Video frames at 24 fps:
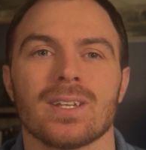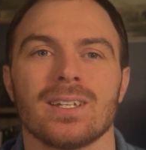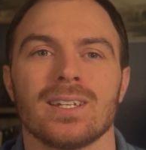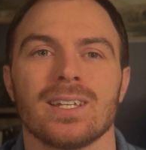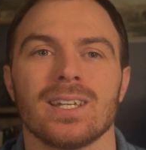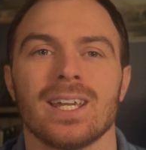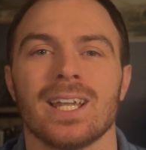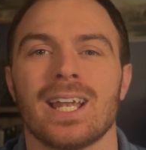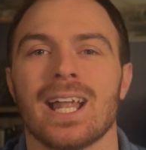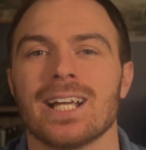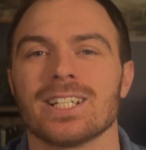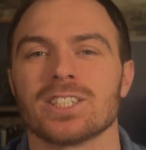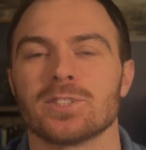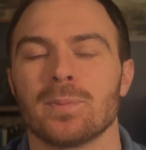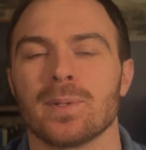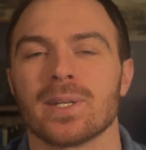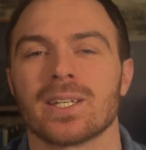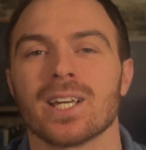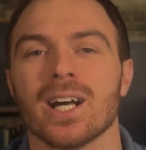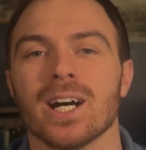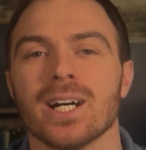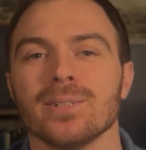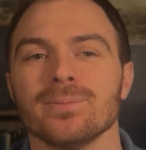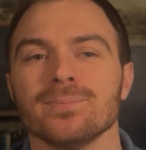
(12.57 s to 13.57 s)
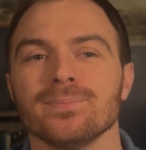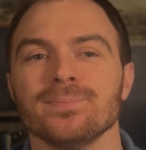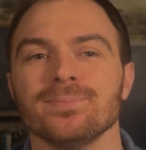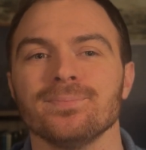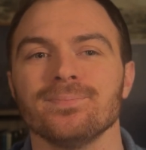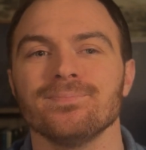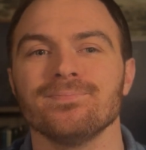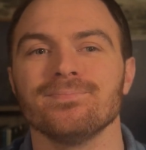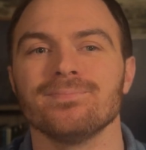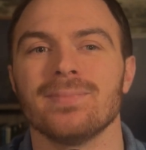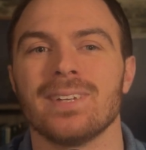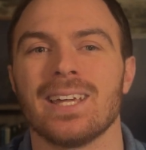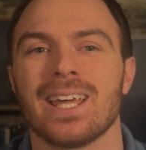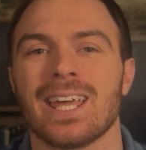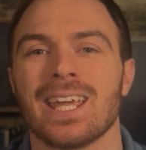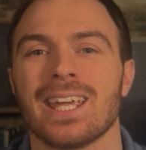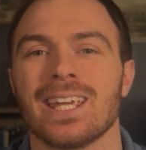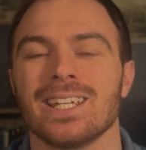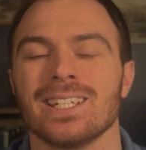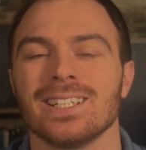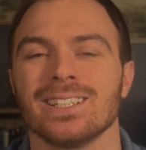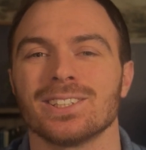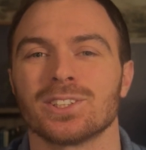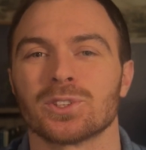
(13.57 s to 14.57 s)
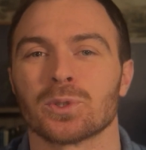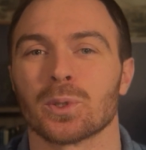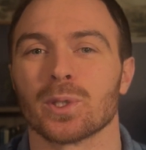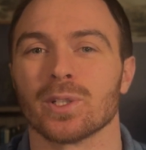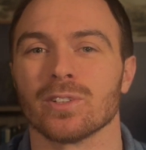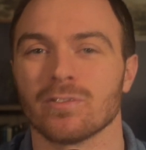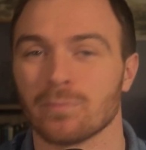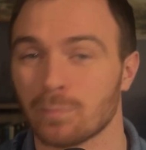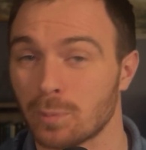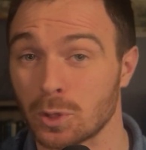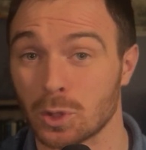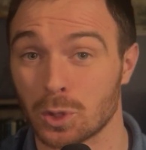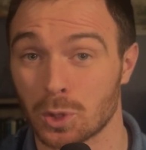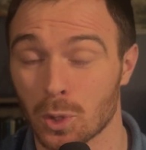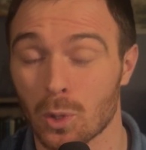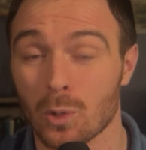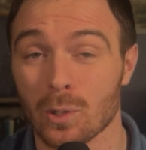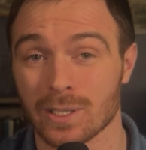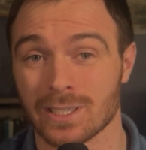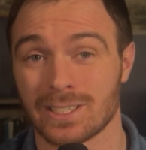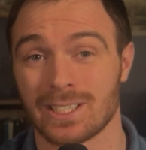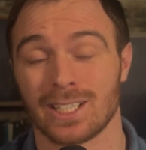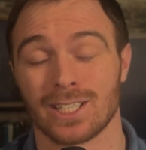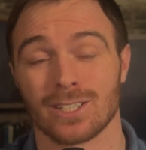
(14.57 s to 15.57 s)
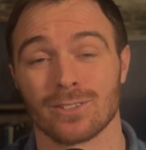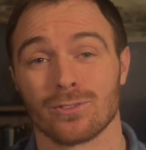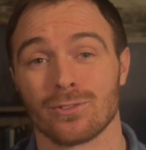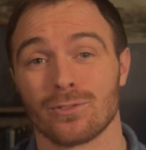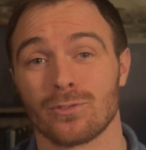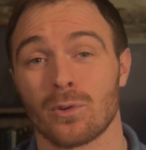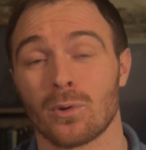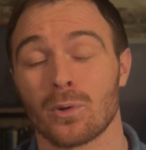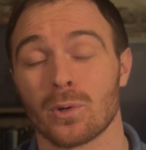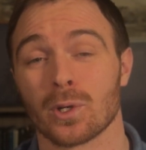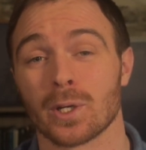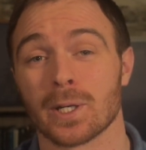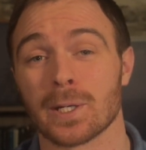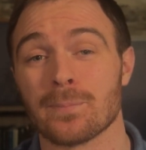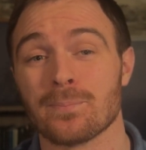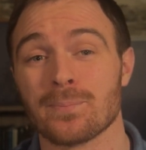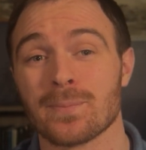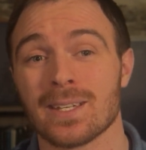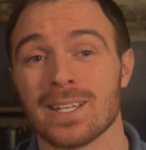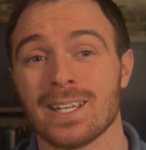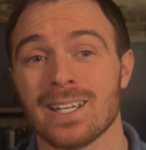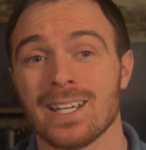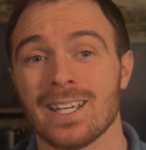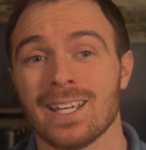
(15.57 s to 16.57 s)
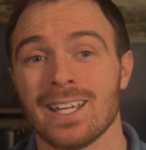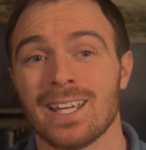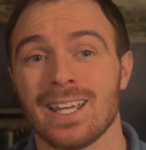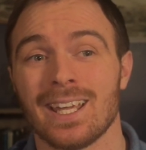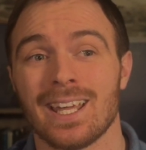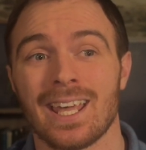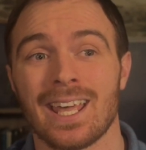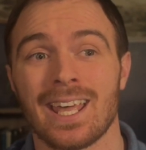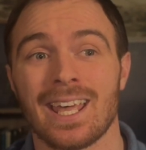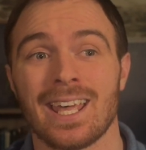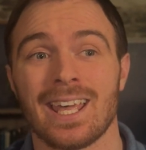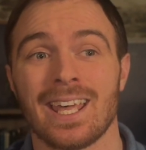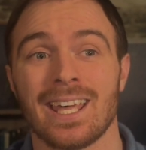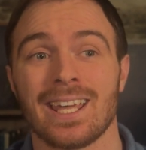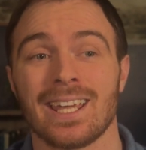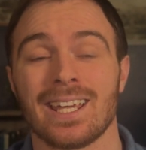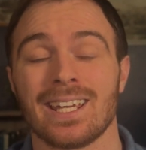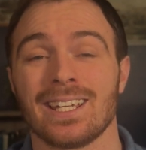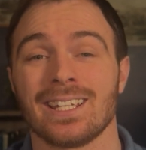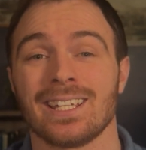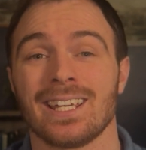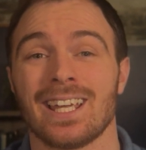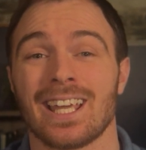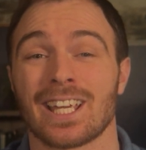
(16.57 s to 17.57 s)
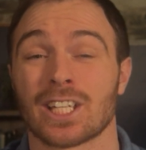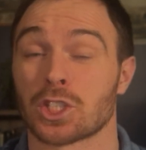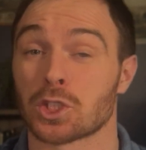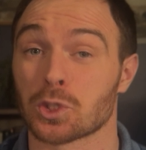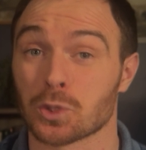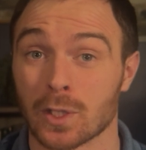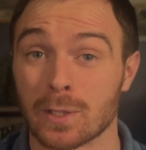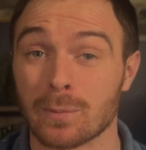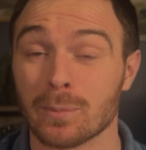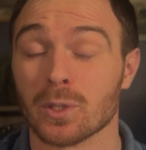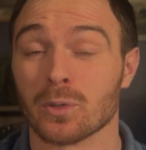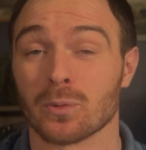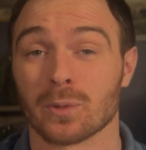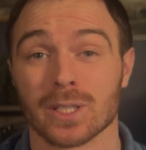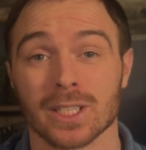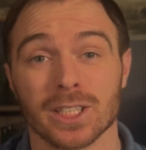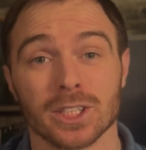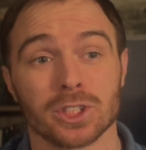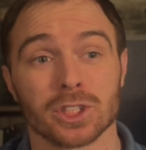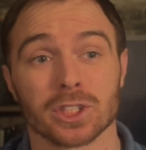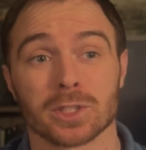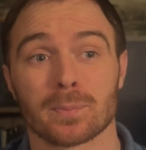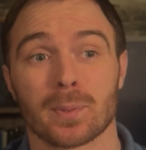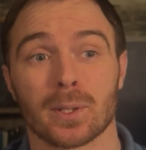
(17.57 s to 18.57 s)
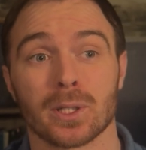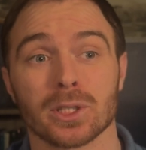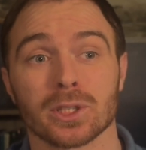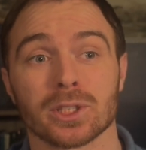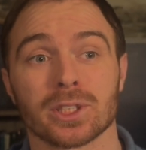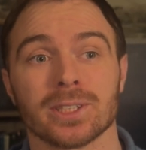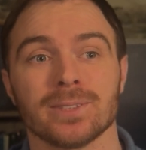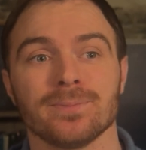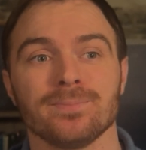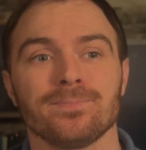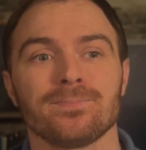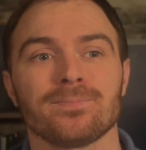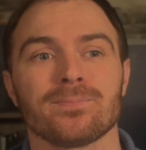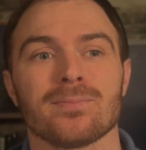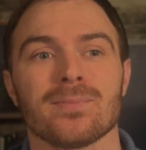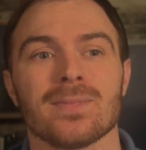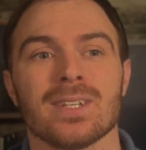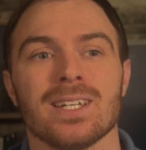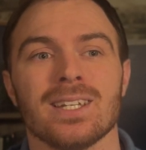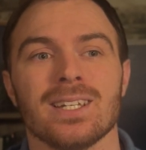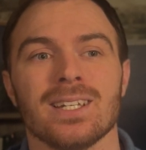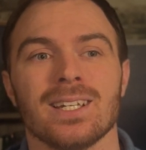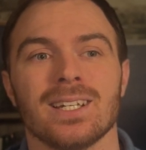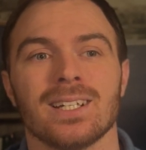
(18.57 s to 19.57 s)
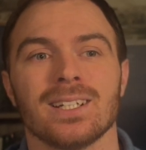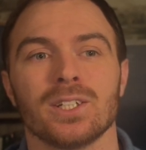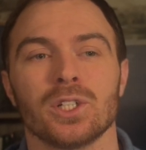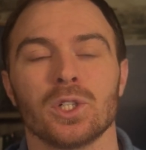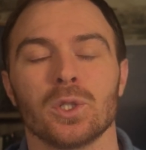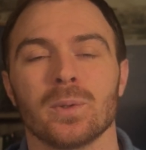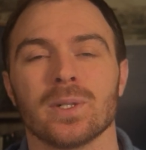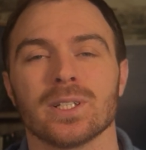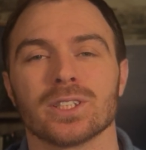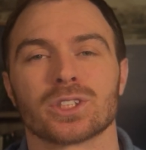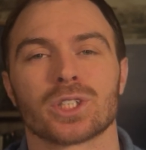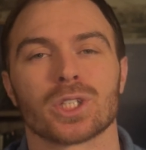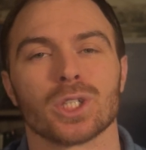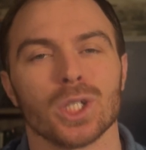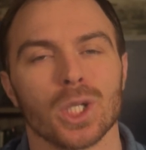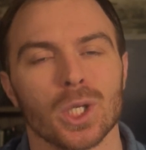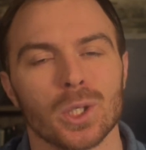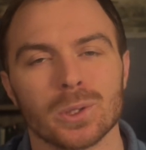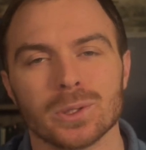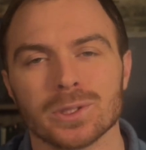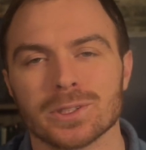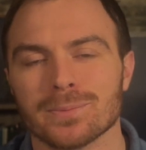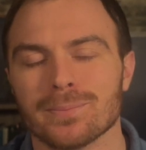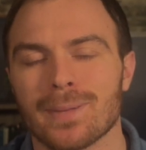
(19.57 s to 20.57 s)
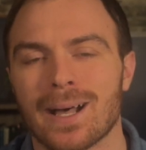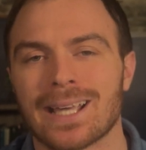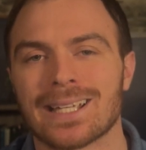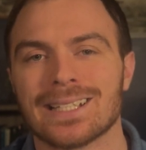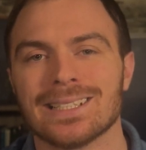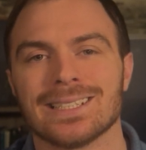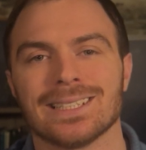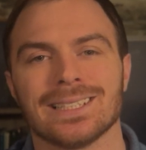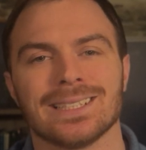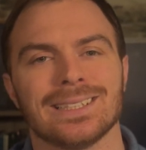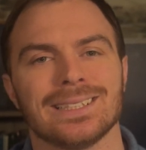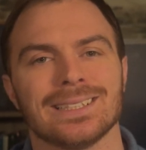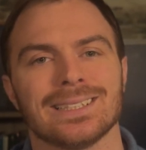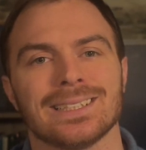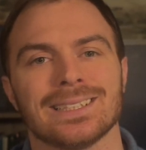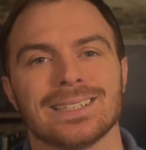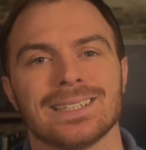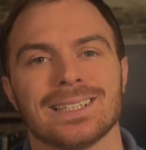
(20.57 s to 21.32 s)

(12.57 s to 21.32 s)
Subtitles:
It has become a sort of pejorative for an extremely religious person who is closed-minded,